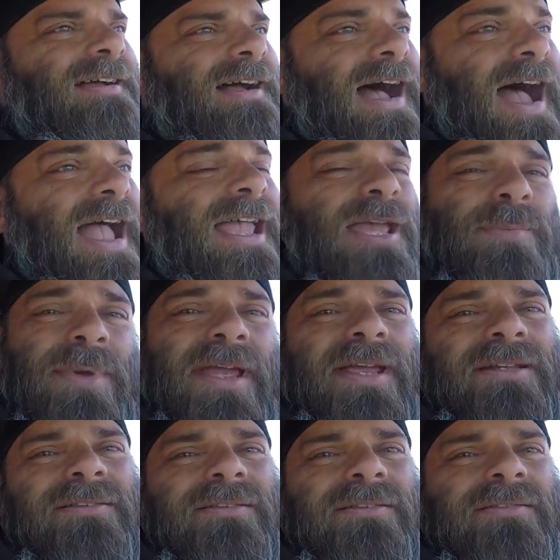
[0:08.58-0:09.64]
I am
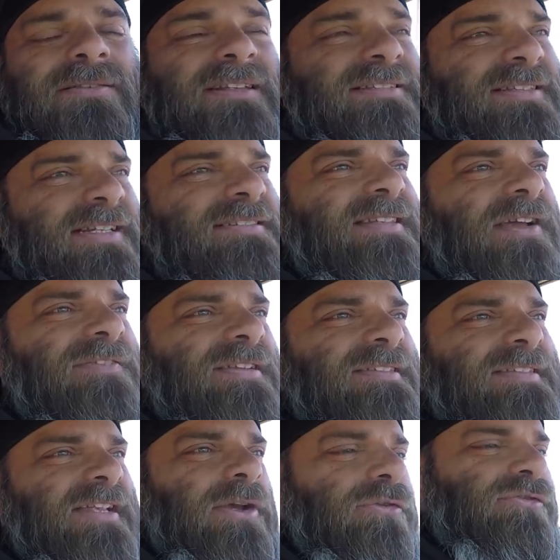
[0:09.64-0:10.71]
in the
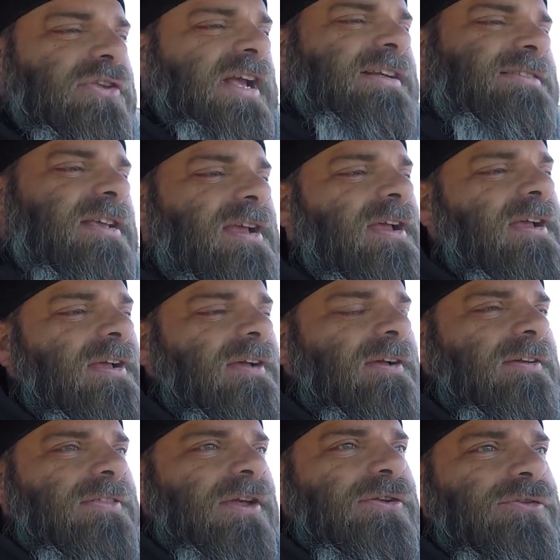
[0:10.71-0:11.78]

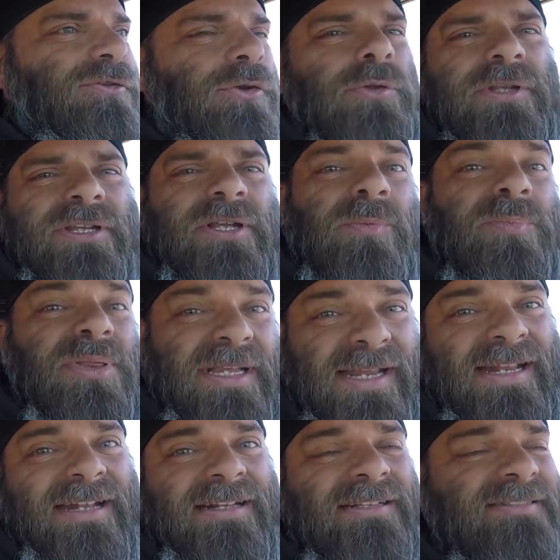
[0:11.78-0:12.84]
C7Z06, the newly
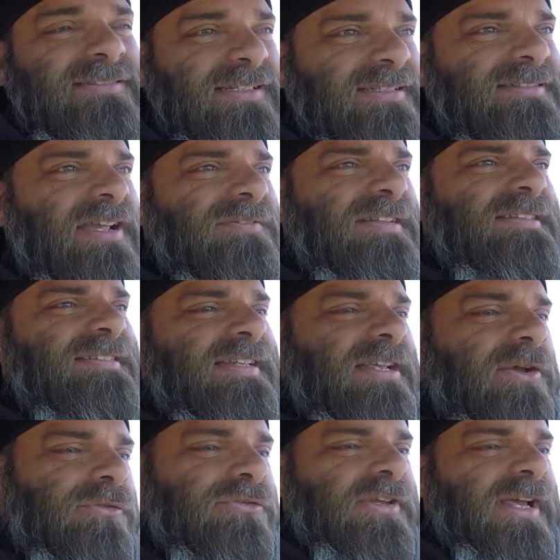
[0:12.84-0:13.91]
completed
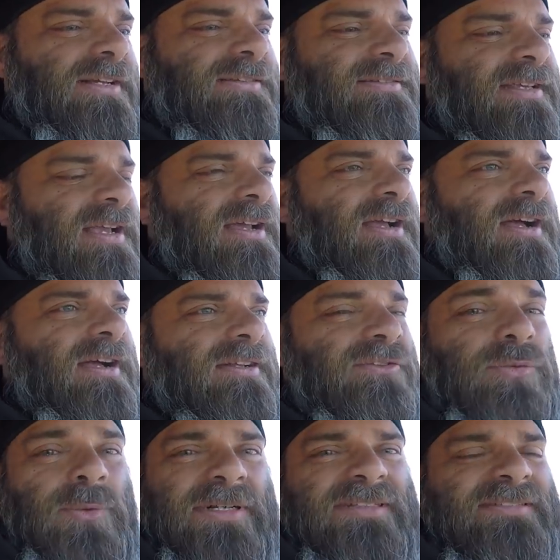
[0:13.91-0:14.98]
C7Z06
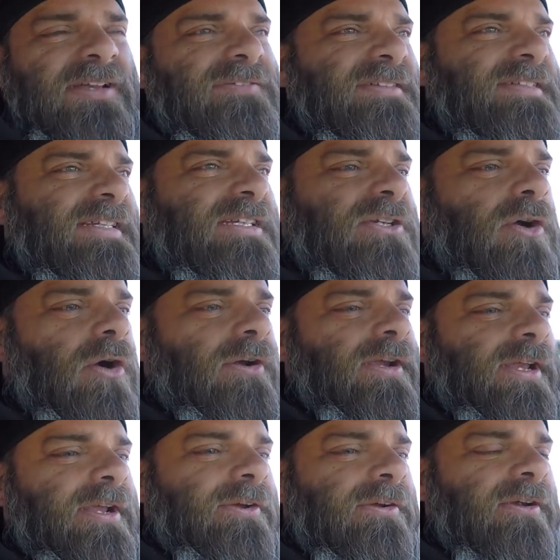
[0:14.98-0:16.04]
2017 car
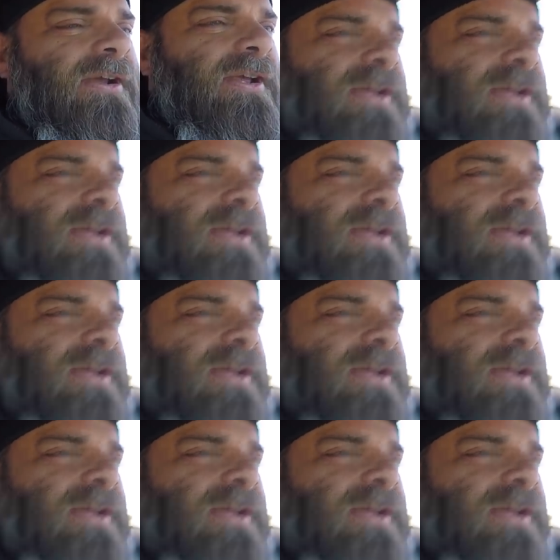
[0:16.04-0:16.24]
here.